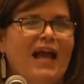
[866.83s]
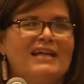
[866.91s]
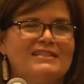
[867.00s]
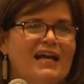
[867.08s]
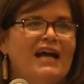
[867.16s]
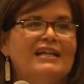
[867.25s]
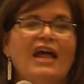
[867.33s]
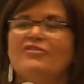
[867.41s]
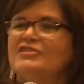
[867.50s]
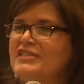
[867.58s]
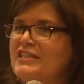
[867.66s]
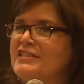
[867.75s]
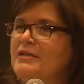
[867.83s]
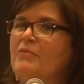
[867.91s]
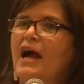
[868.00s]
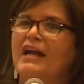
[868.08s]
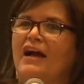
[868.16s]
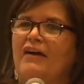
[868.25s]
as another citizen
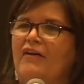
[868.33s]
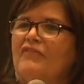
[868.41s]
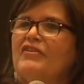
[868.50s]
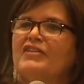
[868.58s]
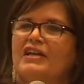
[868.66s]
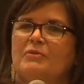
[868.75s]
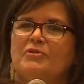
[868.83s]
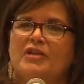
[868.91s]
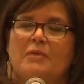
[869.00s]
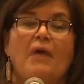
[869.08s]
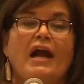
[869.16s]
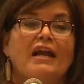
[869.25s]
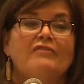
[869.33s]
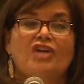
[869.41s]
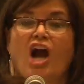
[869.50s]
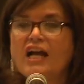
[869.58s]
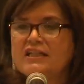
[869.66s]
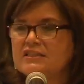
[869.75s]
might of the community might have
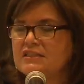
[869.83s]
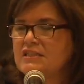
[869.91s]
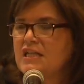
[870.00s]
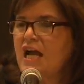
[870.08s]
gotten.